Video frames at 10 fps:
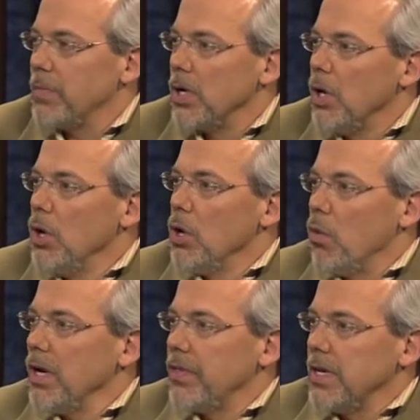But
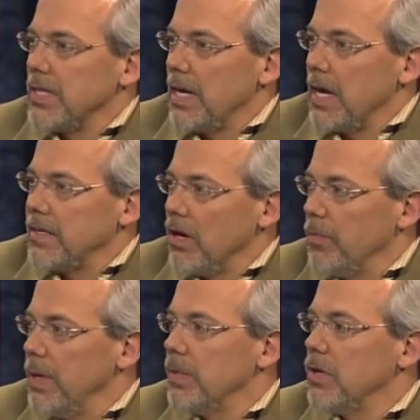one of the things I tell
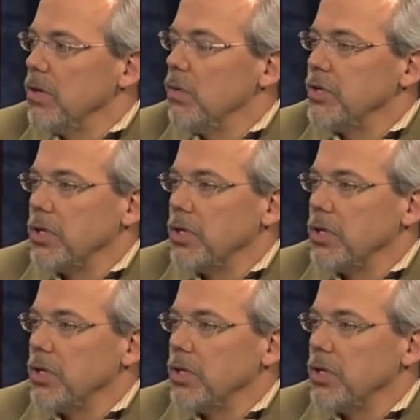people to do is